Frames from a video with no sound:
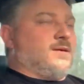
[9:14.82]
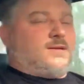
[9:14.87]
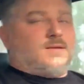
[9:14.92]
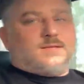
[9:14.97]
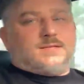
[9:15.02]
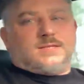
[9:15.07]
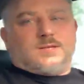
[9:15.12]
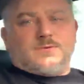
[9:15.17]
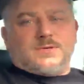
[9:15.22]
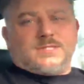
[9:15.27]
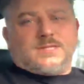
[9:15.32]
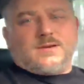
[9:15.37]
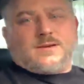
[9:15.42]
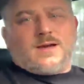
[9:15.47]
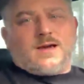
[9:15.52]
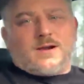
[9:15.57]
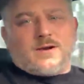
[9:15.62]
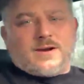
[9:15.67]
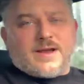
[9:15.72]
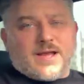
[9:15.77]
So we still got
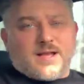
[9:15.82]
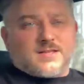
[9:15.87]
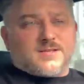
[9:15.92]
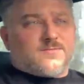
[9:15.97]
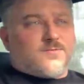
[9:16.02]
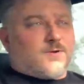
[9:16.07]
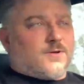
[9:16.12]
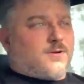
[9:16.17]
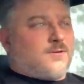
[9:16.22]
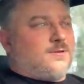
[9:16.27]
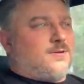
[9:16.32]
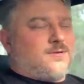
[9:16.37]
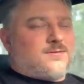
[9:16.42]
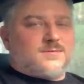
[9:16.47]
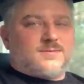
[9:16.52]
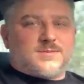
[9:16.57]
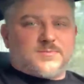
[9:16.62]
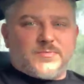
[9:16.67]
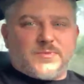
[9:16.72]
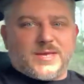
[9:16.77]
our hands full,
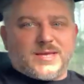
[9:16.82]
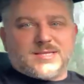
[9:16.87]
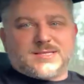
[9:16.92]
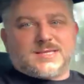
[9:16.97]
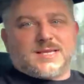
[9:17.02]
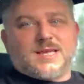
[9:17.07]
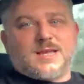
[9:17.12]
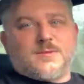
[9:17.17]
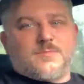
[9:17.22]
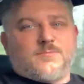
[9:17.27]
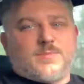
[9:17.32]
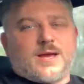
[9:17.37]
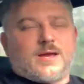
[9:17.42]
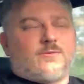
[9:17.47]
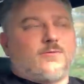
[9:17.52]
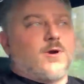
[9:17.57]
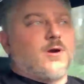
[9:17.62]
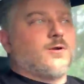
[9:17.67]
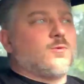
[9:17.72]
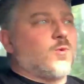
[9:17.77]
some things to get it back
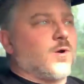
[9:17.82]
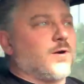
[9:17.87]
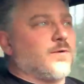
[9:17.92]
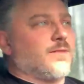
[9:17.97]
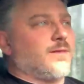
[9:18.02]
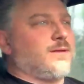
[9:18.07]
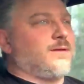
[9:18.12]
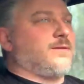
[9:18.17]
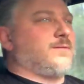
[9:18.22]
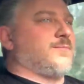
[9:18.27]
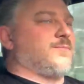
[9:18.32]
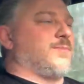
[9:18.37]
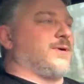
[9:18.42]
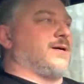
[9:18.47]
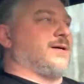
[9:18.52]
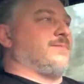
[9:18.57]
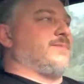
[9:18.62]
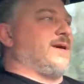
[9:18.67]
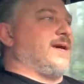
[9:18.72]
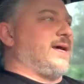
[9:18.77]
roadworthy,
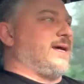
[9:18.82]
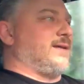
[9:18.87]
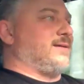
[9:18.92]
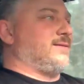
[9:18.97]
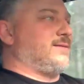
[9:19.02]
but man,